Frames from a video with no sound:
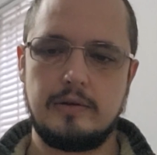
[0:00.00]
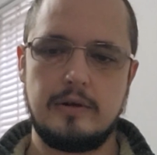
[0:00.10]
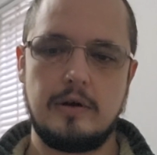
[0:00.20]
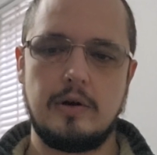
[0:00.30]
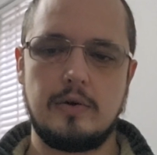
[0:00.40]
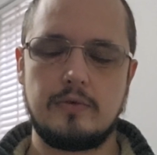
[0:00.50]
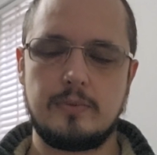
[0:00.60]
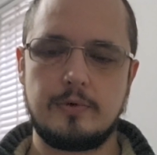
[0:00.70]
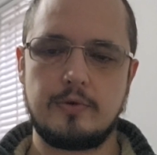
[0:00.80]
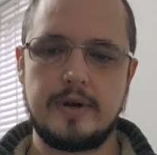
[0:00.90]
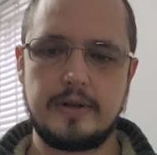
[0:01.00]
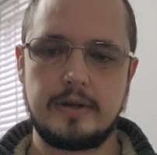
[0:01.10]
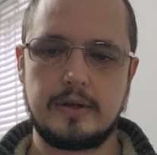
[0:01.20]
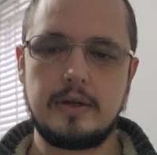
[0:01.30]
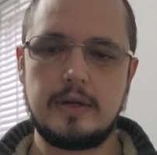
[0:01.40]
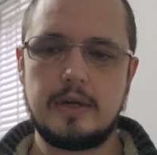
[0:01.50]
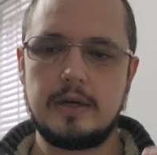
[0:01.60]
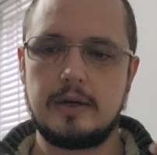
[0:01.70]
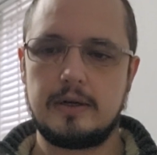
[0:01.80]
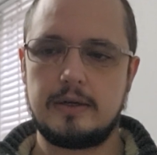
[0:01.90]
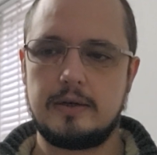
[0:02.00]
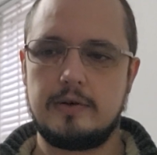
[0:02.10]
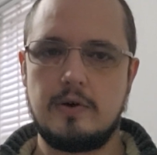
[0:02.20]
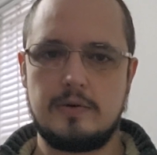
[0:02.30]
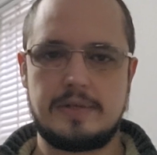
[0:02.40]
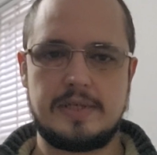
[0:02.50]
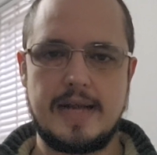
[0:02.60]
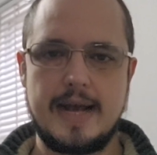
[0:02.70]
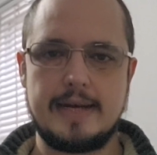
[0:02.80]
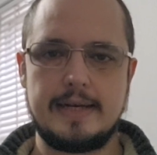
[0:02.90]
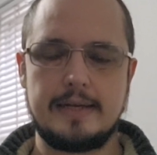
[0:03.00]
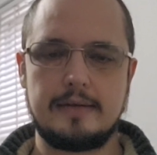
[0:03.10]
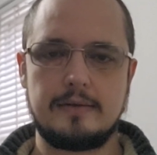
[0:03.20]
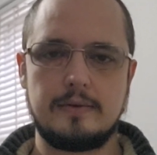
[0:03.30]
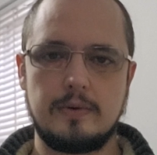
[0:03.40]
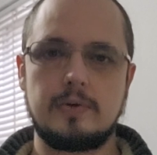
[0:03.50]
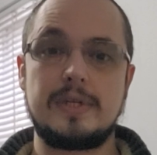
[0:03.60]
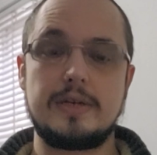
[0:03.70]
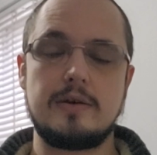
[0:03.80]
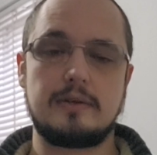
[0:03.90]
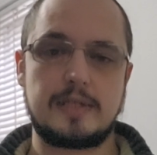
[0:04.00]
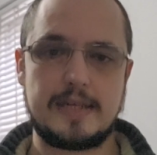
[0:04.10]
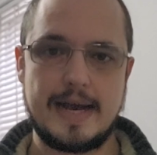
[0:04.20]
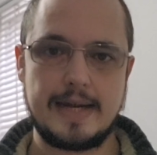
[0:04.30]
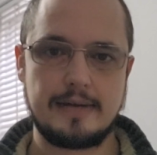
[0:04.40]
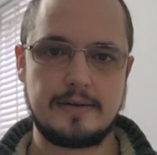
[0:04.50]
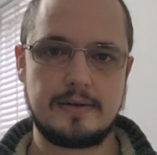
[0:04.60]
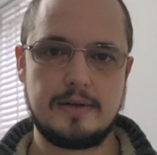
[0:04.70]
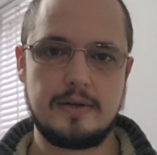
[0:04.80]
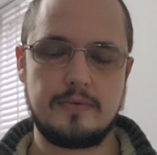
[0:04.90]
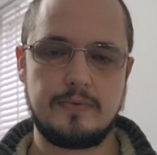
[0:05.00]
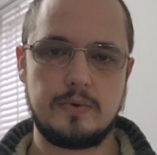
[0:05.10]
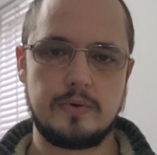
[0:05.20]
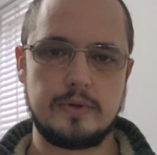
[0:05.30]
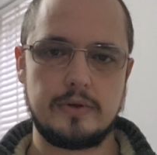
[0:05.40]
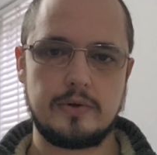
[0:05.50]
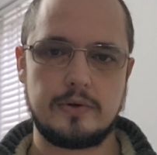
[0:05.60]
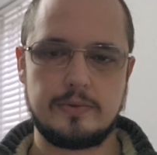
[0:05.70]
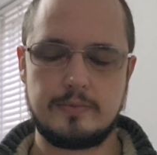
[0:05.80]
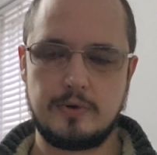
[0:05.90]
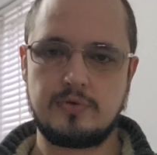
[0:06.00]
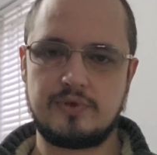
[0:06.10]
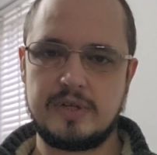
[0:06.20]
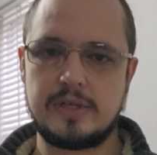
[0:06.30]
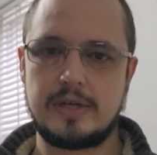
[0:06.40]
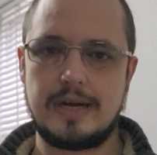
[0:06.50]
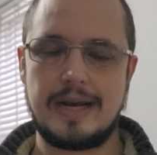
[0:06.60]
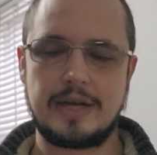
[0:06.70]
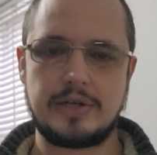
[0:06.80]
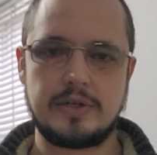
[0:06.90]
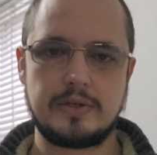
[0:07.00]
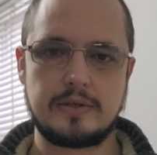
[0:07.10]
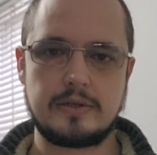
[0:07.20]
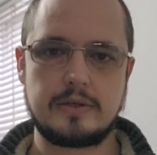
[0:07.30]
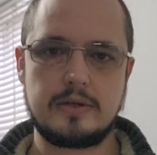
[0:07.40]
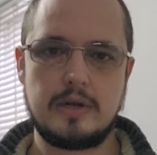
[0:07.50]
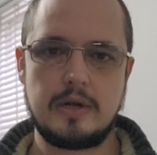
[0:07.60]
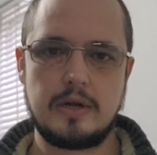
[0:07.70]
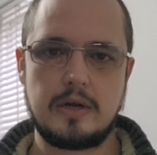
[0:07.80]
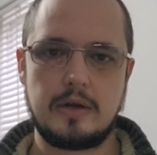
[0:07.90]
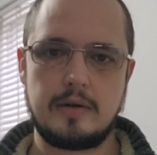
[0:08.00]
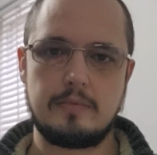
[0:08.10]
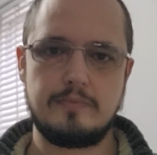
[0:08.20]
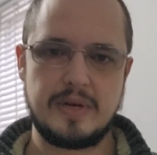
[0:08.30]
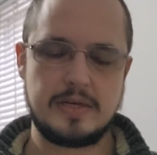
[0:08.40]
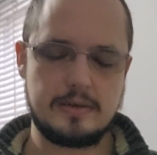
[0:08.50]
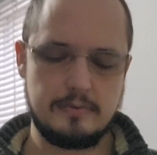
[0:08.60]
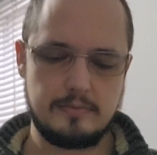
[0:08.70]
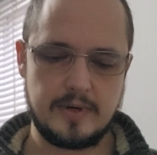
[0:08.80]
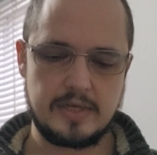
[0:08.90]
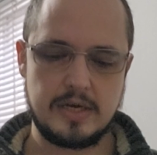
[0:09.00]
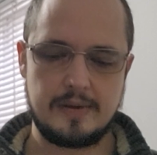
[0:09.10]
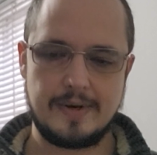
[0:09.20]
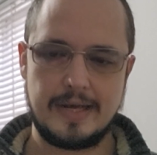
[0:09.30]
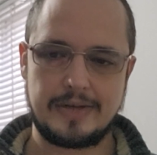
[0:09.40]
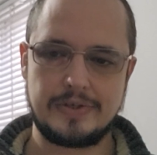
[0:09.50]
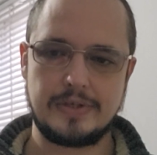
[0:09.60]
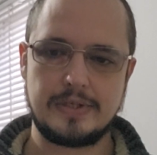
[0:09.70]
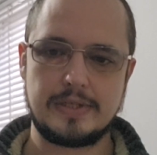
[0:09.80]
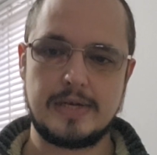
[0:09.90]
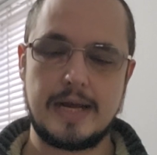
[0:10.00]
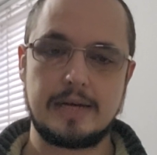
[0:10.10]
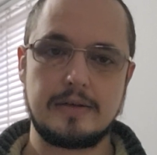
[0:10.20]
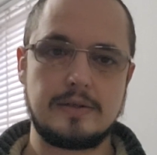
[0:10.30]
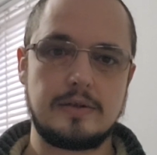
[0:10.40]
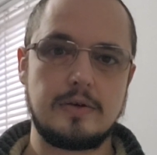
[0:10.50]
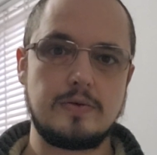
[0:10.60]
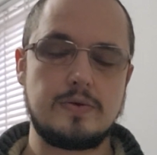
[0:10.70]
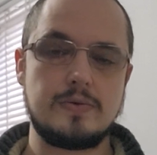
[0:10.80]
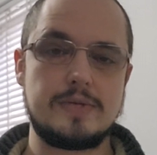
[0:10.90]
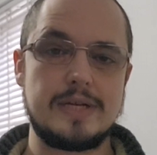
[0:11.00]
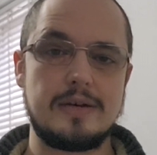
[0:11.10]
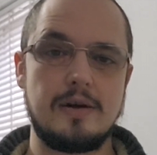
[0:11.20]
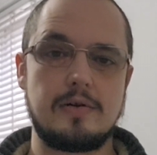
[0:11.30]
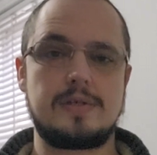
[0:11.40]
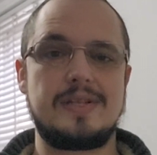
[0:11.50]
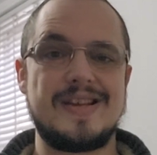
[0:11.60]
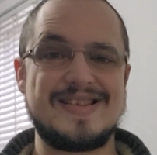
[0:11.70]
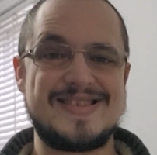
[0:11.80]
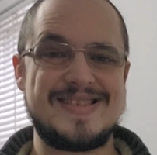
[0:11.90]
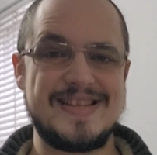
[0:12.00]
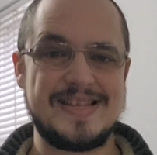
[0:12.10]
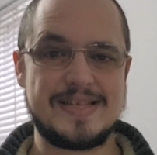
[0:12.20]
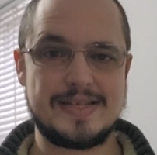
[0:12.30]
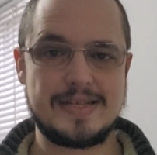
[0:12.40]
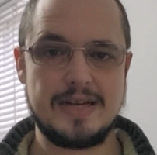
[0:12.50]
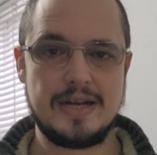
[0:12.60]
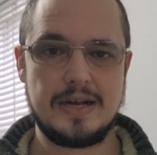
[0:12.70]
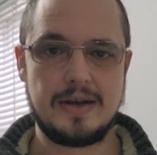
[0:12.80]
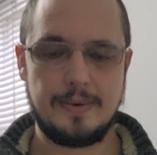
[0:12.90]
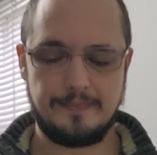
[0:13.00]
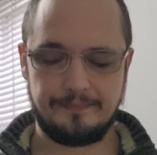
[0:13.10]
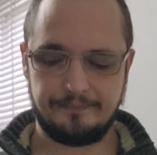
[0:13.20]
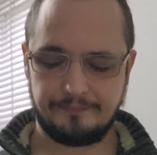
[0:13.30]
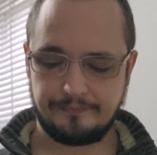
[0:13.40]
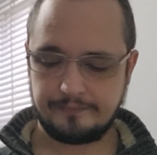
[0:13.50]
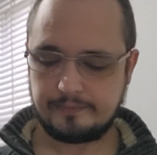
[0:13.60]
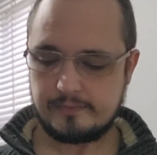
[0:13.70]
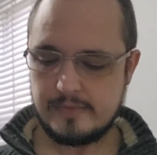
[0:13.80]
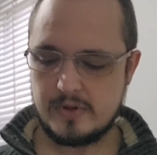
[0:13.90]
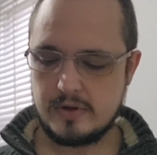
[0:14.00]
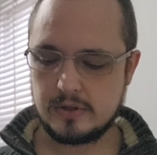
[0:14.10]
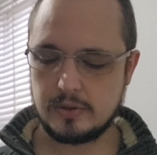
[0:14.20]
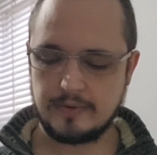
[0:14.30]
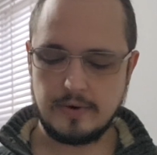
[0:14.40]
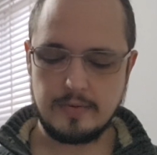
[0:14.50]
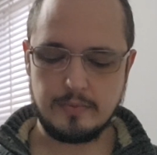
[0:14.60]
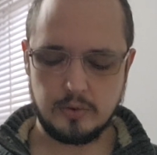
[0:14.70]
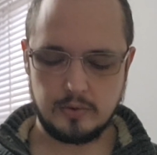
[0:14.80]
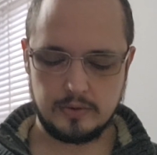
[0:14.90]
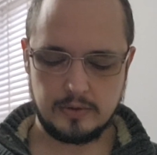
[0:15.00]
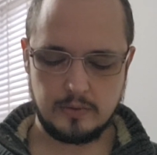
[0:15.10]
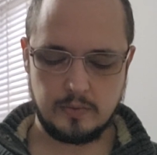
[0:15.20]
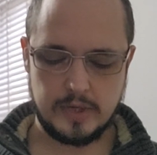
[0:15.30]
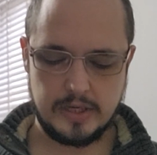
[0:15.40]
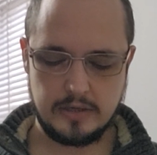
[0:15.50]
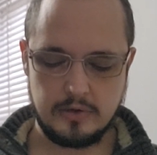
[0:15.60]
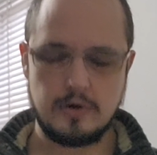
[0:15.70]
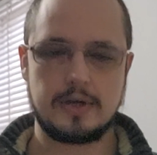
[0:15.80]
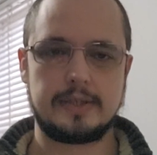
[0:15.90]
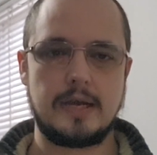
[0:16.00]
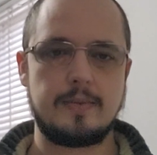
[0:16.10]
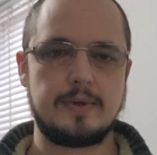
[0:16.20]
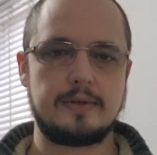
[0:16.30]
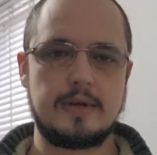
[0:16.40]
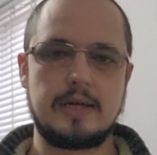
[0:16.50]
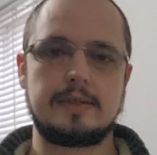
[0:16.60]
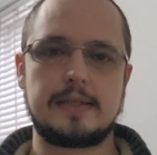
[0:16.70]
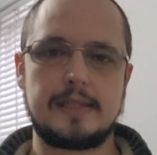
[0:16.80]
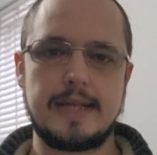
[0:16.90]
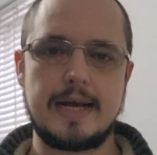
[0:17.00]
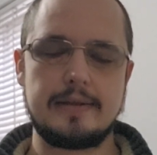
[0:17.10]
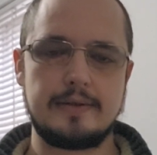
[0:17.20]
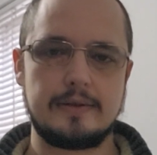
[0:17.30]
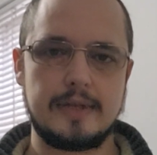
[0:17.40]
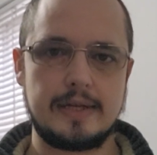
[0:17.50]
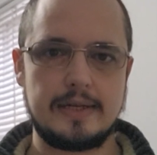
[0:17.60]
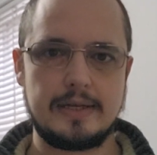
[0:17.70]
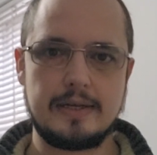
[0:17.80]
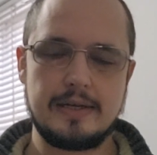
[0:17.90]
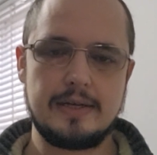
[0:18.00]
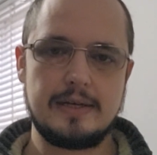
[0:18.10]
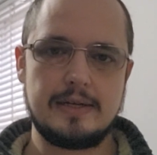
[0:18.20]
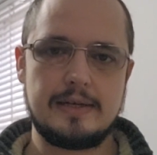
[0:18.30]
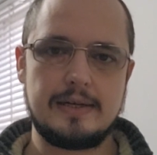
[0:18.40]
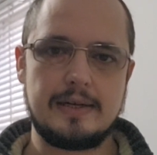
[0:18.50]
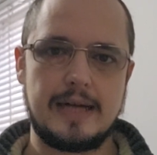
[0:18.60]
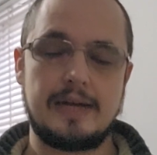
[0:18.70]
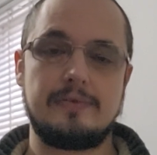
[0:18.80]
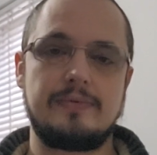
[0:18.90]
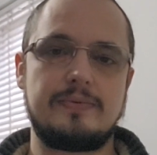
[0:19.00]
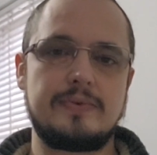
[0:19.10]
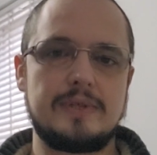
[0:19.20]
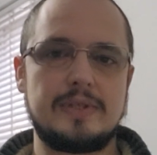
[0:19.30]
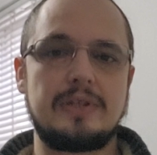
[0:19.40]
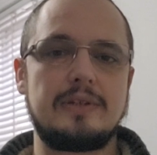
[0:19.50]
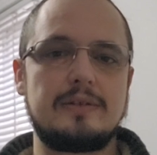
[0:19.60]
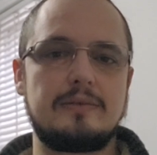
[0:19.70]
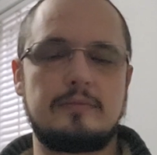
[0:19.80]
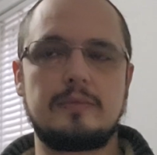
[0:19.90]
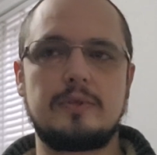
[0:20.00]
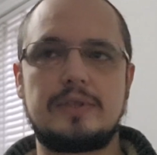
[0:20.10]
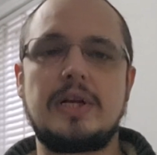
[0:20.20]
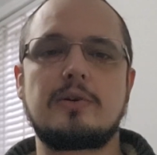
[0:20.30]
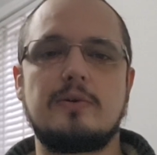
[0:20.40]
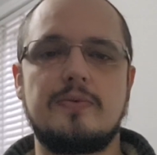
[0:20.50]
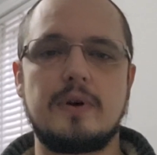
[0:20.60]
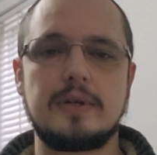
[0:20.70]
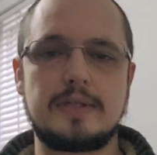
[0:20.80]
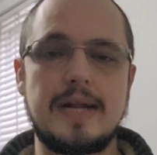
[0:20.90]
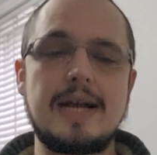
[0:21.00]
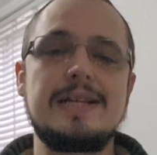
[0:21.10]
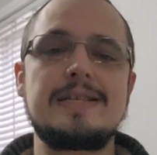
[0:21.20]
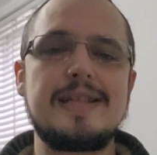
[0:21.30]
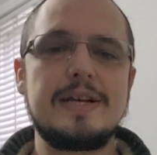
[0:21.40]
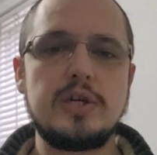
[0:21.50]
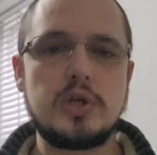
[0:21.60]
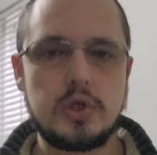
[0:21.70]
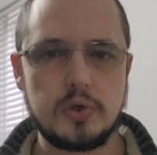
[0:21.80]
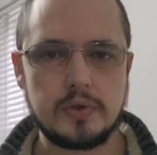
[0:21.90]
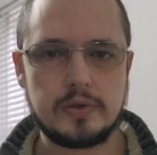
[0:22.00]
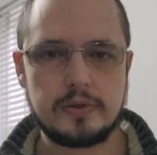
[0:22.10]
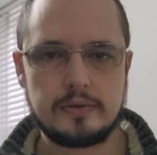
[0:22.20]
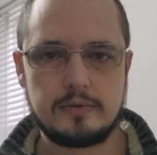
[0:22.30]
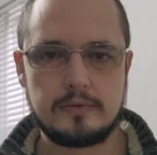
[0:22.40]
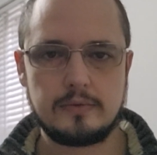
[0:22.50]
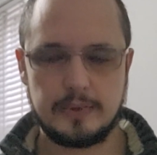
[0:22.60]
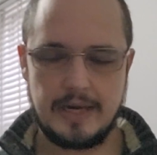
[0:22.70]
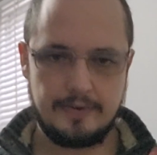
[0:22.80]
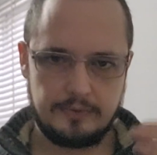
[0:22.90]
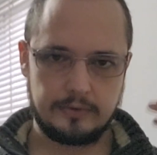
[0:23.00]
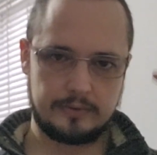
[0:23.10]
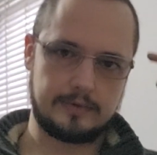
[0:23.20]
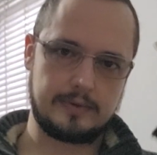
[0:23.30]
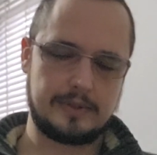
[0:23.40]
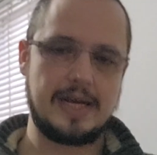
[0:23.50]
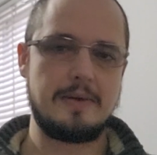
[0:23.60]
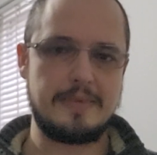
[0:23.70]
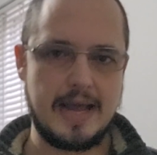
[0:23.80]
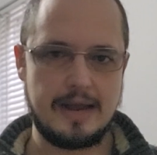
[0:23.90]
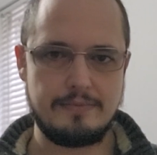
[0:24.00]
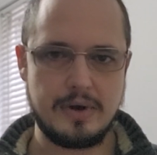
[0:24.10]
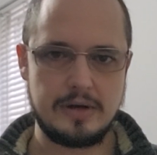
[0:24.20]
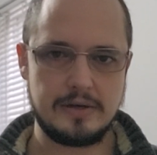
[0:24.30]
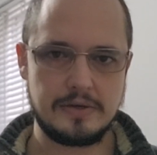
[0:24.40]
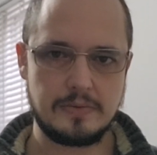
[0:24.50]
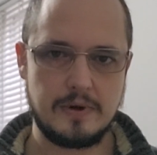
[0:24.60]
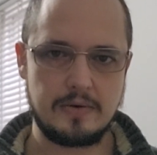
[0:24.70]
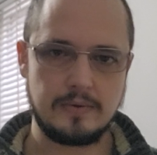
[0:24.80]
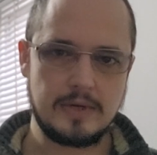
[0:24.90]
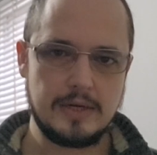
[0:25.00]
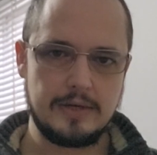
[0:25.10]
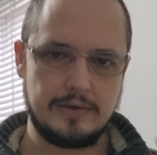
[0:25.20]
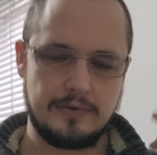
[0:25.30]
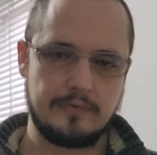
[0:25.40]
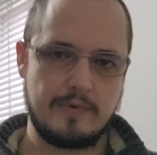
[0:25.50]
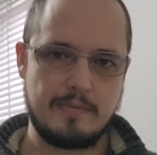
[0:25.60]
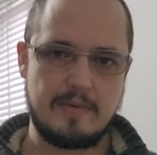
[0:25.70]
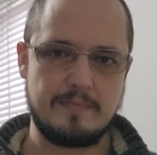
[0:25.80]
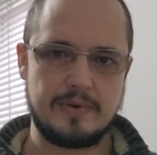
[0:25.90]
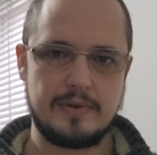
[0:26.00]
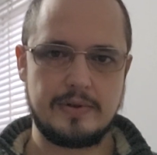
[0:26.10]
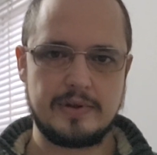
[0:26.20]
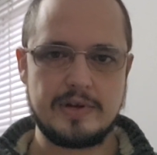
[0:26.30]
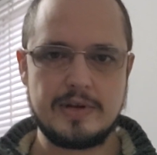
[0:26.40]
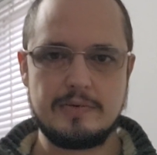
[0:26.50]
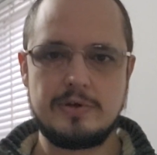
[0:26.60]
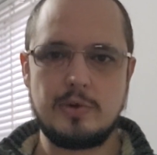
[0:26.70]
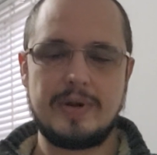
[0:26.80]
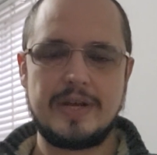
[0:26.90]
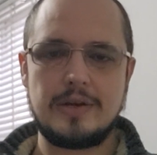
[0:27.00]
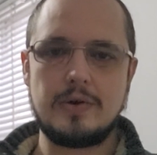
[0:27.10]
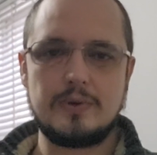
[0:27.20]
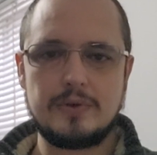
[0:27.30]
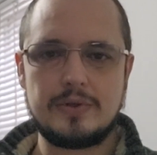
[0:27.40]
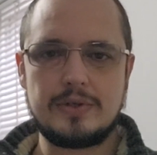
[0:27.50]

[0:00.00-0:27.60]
lot of them are either not standing or did not stand for the most recent elections, midterm elections, and those who did lost their seats. So it's very important that we look at them and understand that they have sacrificed, as they should. We have to keep that in mind as well. Remember that doing good